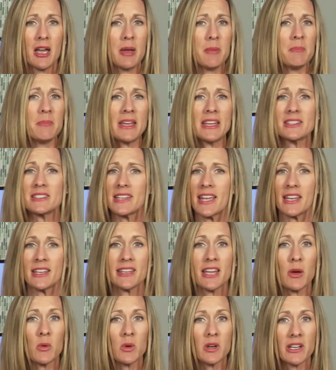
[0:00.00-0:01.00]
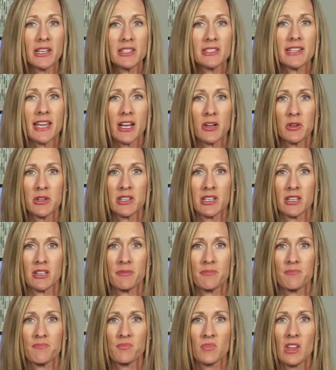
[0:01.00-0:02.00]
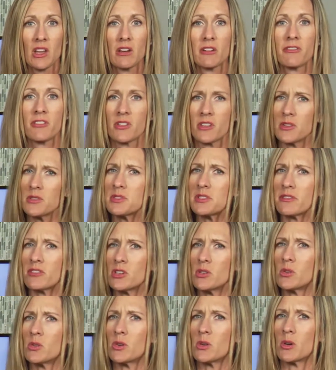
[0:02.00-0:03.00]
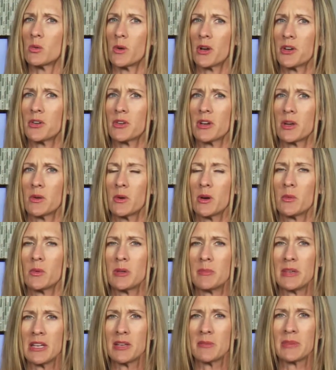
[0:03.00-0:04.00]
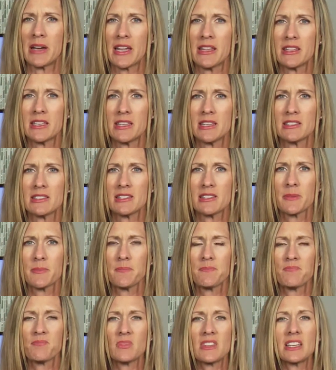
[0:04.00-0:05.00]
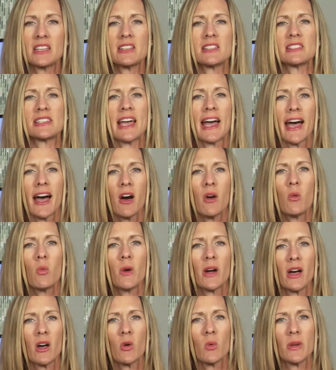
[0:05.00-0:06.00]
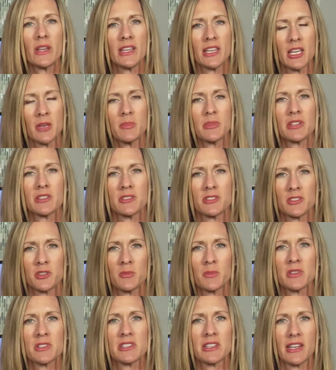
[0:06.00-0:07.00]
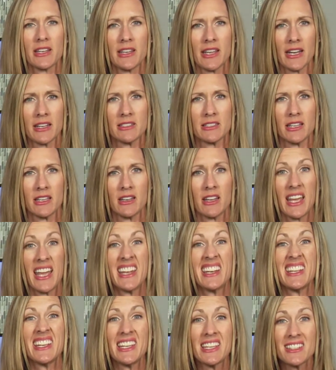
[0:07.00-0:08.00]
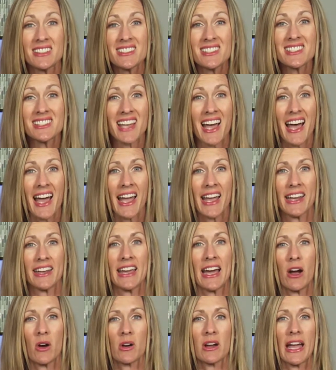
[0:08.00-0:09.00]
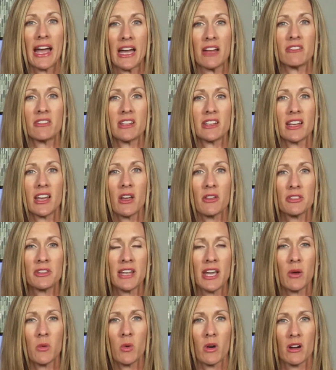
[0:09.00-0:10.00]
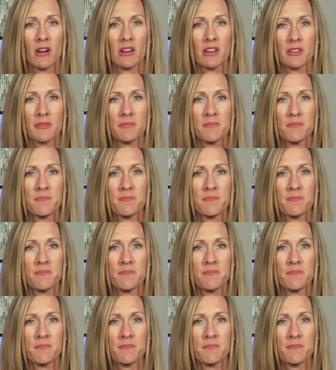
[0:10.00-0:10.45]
Maintain network integrity. For those of you who are wondering what we mean by this, it is how well we keep consumers connected and inside our Advent Health network.